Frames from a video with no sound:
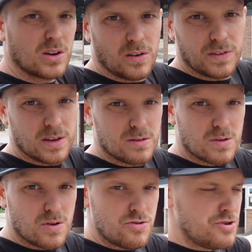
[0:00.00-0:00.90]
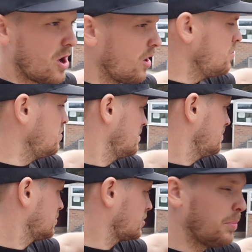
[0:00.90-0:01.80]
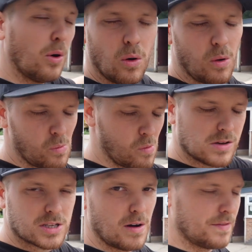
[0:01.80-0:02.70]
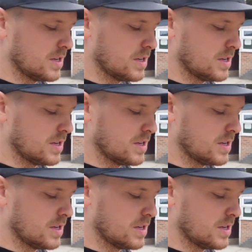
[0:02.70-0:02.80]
offer you no support whatsoever.